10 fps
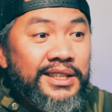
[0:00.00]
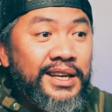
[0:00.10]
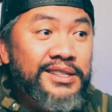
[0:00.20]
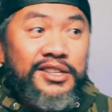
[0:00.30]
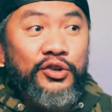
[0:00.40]

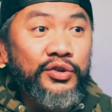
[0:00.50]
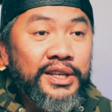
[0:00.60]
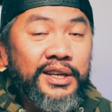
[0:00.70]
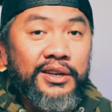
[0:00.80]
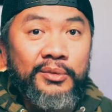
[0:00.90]
it's a good
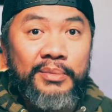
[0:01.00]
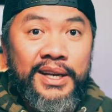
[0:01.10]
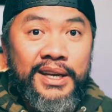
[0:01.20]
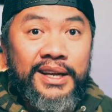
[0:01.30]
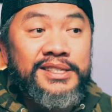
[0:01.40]
deal,
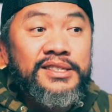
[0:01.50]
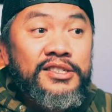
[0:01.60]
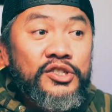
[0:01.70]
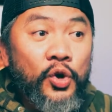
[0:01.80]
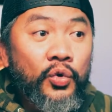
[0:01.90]
man. It's
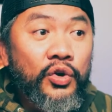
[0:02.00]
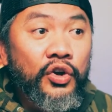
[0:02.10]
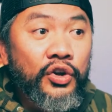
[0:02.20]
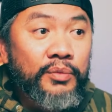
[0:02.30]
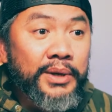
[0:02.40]
so
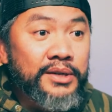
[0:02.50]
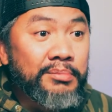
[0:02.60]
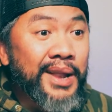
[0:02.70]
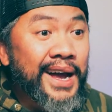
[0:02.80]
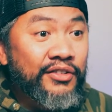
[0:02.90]
good because
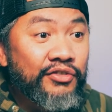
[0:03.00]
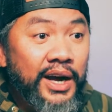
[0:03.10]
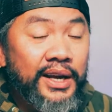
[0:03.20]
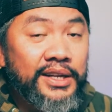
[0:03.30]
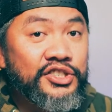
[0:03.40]
Black
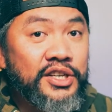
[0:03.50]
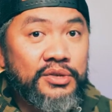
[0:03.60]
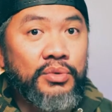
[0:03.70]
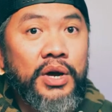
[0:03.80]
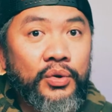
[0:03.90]
Friday is just
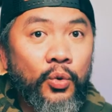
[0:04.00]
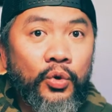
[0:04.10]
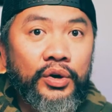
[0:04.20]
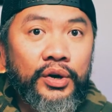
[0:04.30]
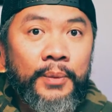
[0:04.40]
around the
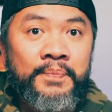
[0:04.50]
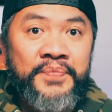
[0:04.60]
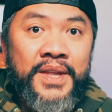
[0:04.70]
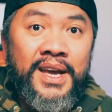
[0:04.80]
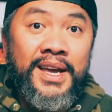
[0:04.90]
corner,
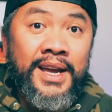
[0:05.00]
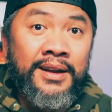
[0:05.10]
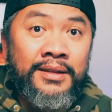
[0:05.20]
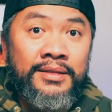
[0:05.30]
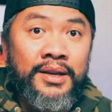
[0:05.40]

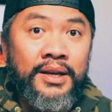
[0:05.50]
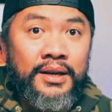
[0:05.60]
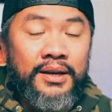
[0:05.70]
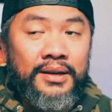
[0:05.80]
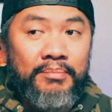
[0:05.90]
and I think
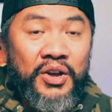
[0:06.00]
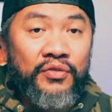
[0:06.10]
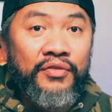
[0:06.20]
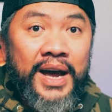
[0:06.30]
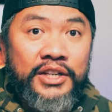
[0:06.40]

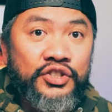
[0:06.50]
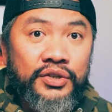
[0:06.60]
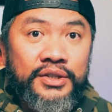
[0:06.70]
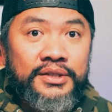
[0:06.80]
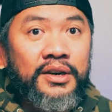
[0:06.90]

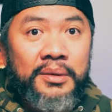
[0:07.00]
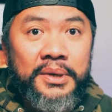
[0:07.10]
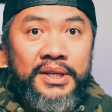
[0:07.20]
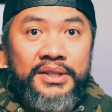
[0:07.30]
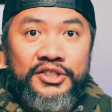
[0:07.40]
manufacturers,
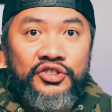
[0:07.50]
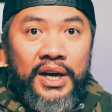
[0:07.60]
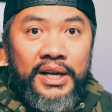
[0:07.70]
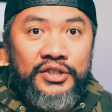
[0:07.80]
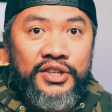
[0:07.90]
companies are
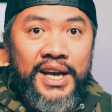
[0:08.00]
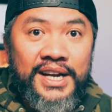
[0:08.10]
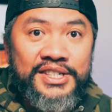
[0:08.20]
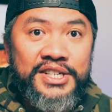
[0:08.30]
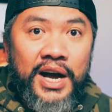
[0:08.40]
trying to
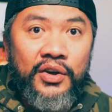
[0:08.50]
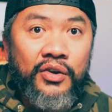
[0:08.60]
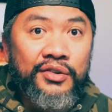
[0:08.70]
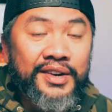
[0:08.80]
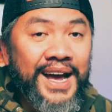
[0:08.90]
cash out
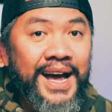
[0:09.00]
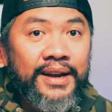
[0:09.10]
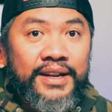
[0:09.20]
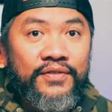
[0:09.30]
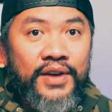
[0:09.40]
on
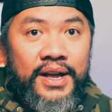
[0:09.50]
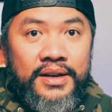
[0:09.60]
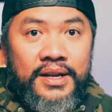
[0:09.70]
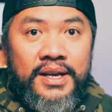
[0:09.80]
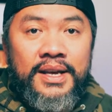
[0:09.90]
that event.
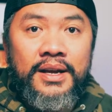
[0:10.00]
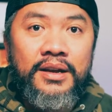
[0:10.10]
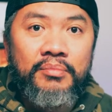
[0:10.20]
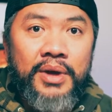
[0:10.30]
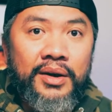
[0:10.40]
In
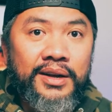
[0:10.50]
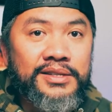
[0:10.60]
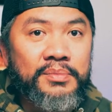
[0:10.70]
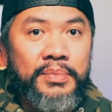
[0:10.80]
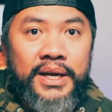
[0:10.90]
America,
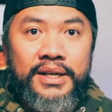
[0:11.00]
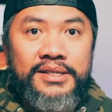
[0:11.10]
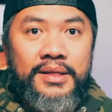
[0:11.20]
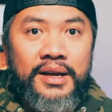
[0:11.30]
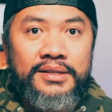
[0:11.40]
it's big.
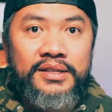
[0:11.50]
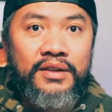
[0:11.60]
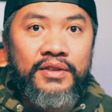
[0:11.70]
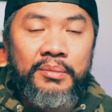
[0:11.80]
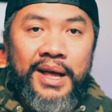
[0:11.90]
It's
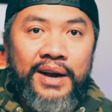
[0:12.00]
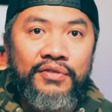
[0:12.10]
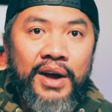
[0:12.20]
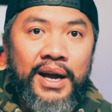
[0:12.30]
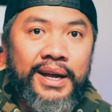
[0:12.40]
Thanksgiving, Black
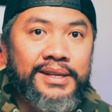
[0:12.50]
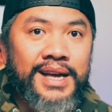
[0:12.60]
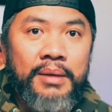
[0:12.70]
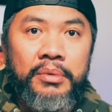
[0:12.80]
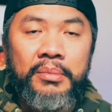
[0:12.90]
Friday,
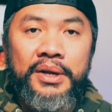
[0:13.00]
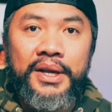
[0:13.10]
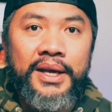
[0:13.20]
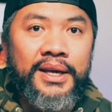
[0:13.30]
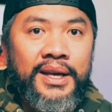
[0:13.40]
Cyber
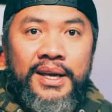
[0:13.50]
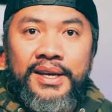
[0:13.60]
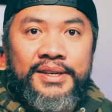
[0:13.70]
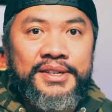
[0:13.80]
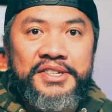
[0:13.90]
Monday.
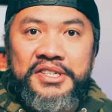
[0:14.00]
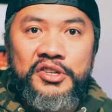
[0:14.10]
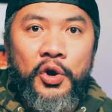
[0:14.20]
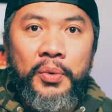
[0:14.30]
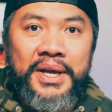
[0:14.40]
They're just
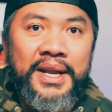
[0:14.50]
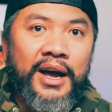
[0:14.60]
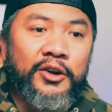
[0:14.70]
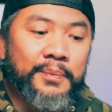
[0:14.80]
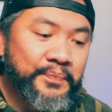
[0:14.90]
going it
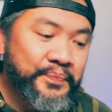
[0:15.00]
out